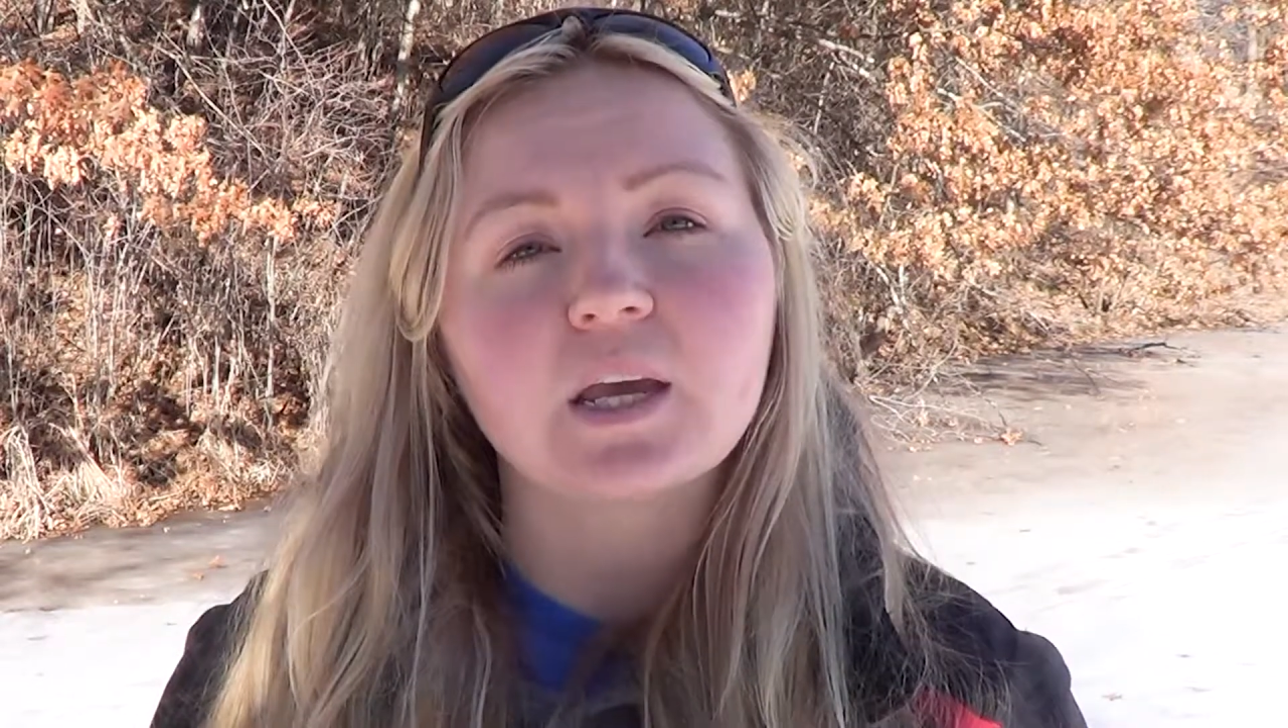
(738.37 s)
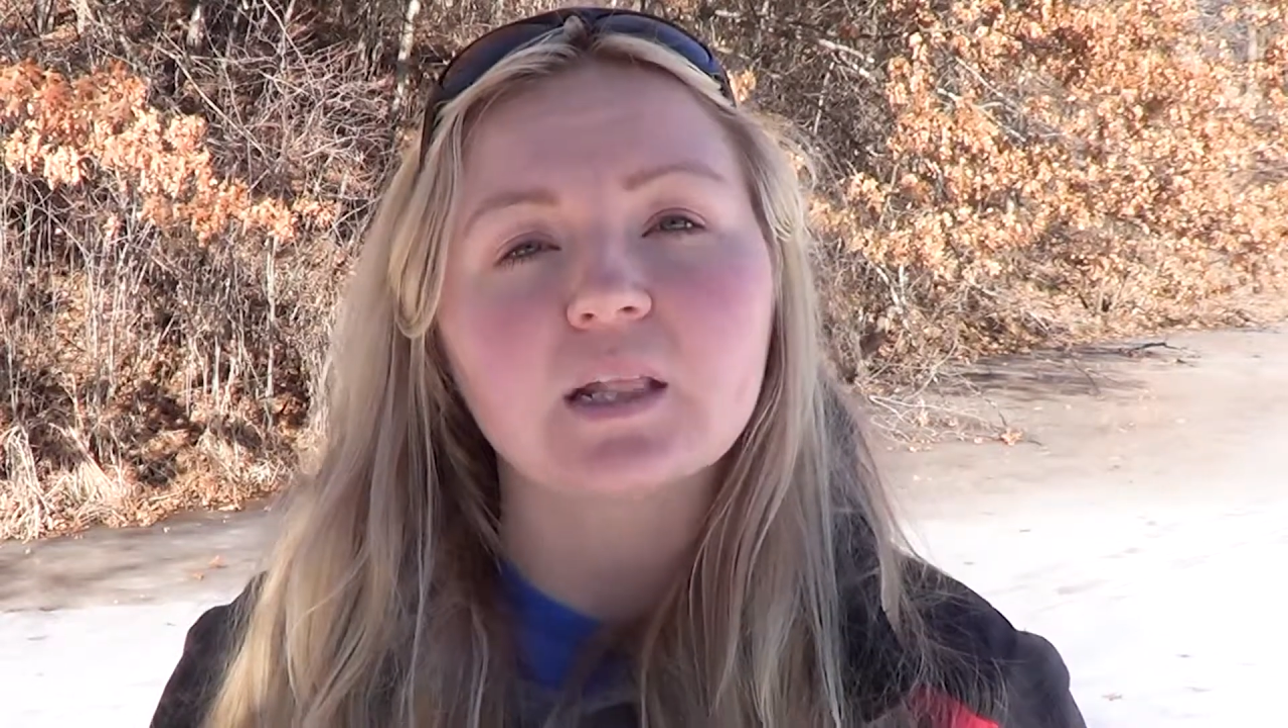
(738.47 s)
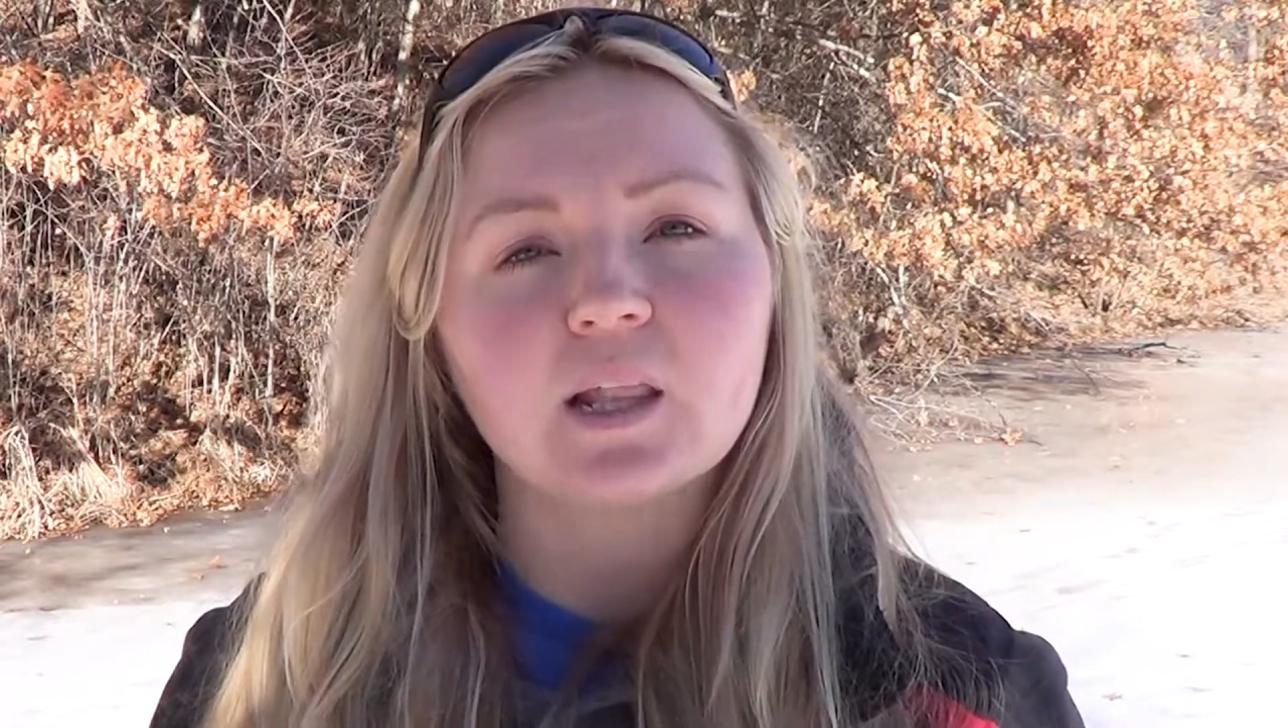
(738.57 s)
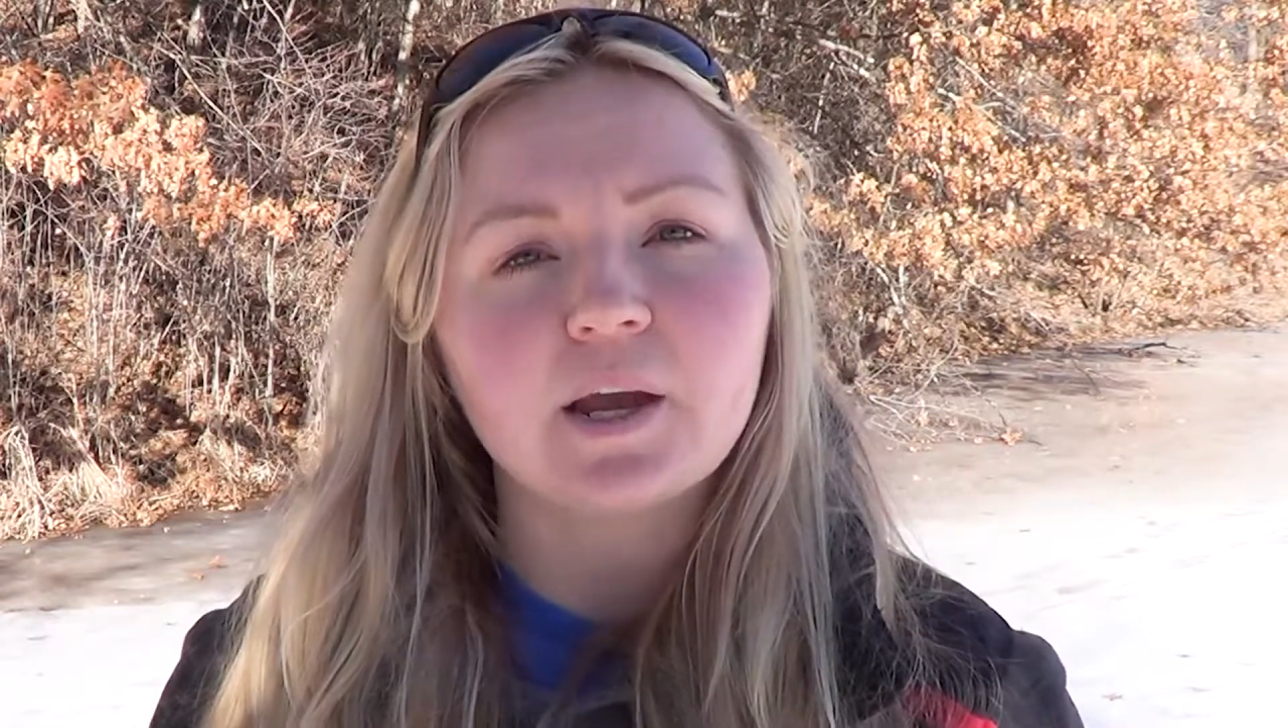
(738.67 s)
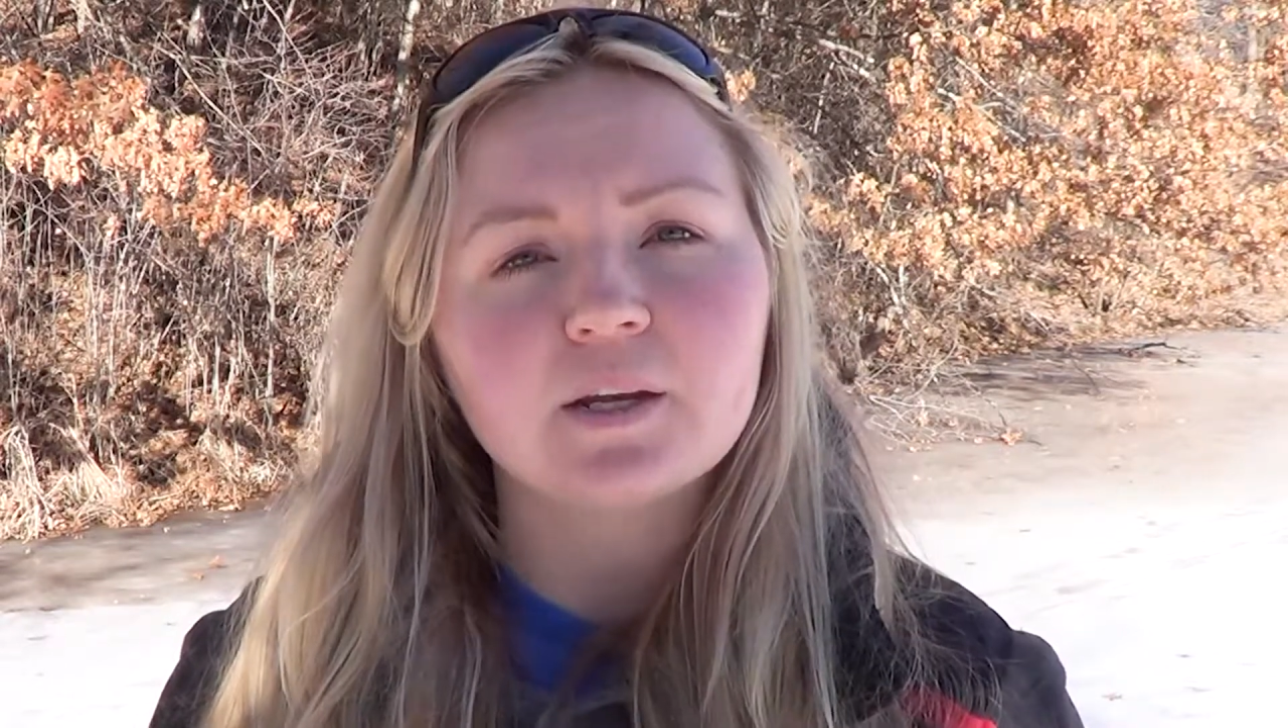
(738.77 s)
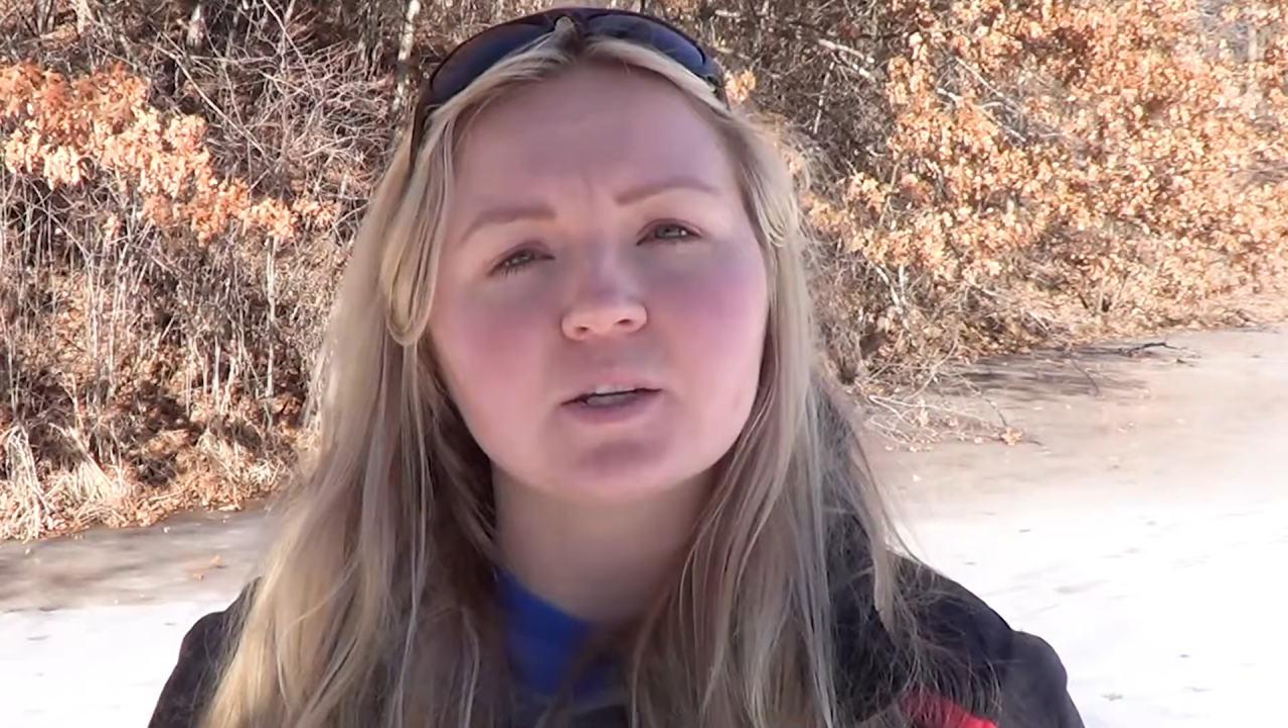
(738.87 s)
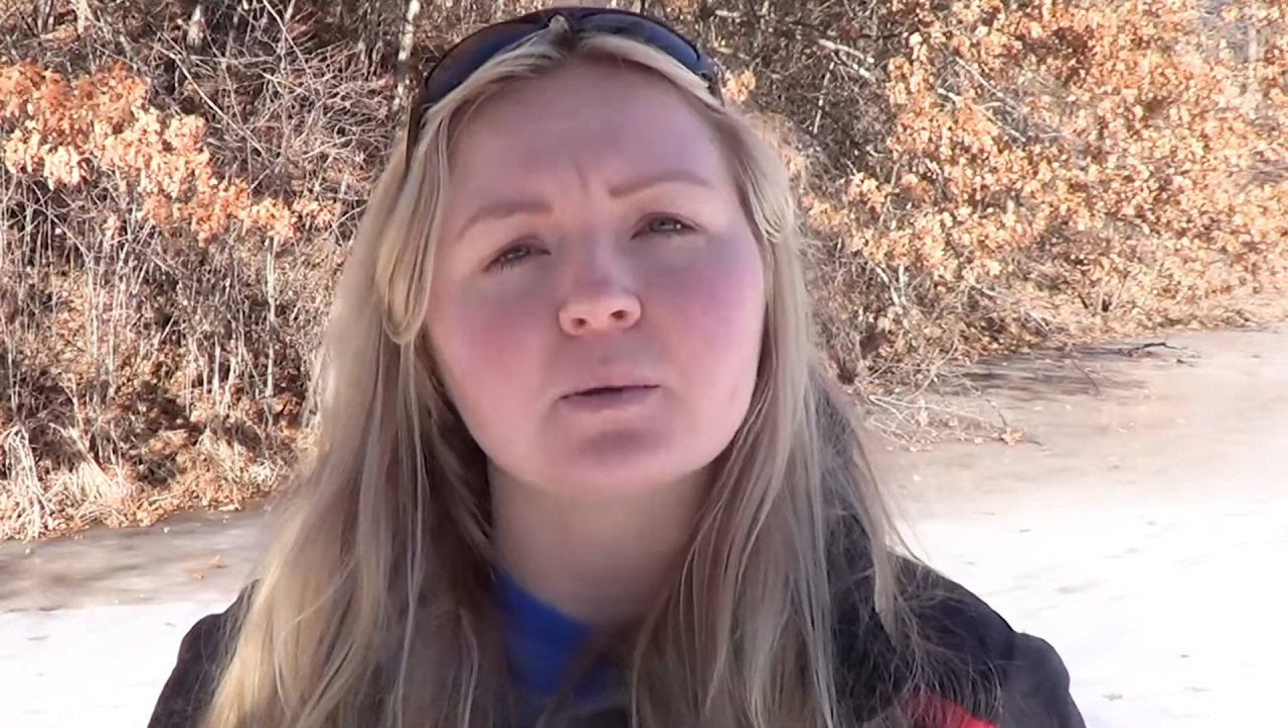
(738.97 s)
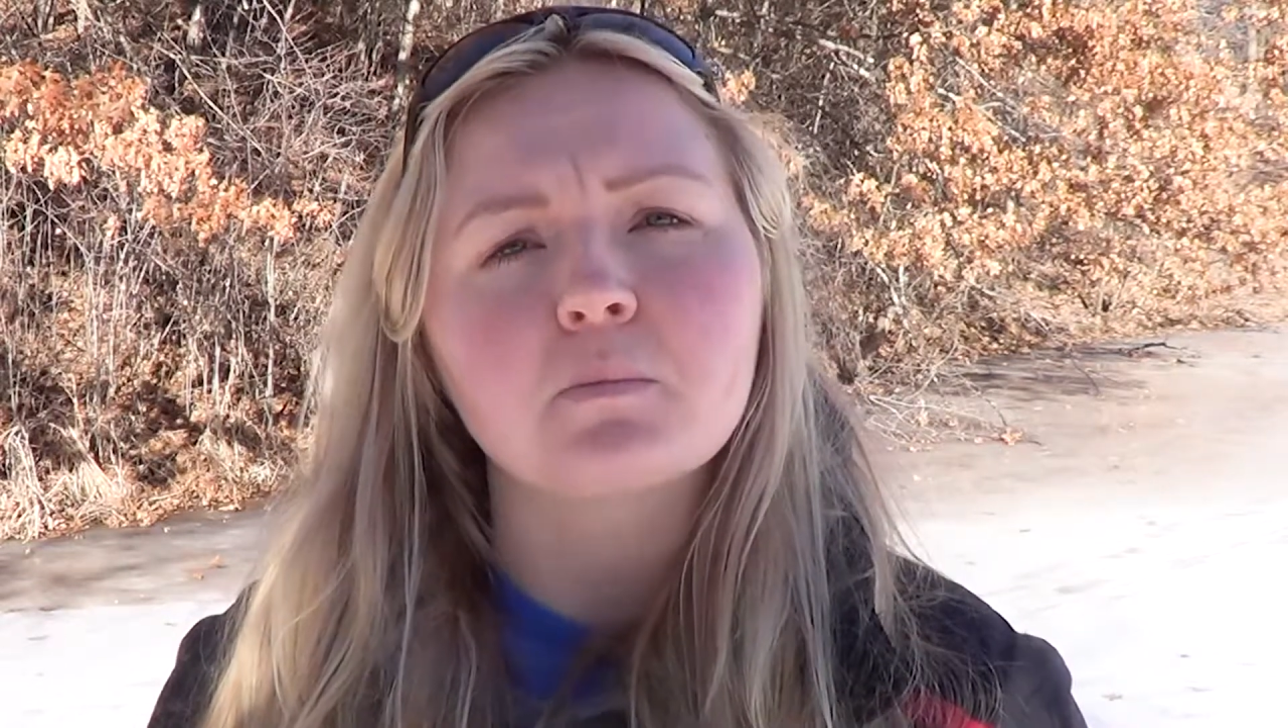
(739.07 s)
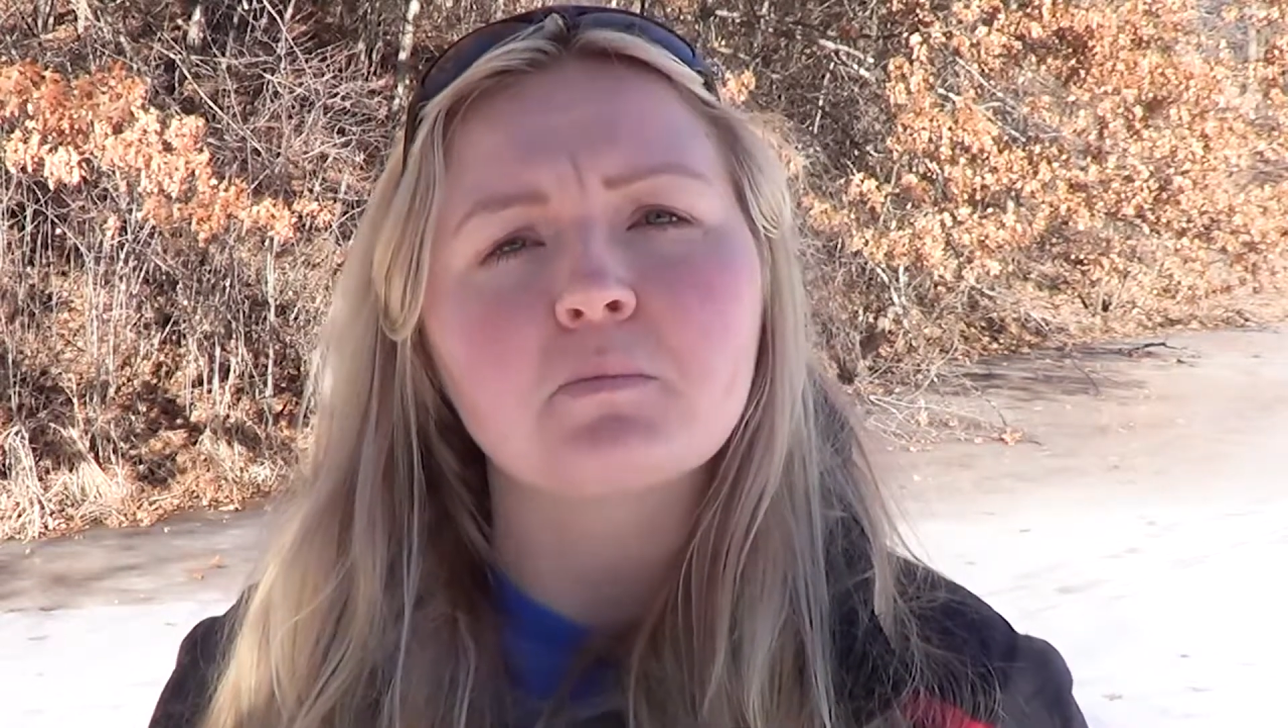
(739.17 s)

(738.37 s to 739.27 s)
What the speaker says: a light,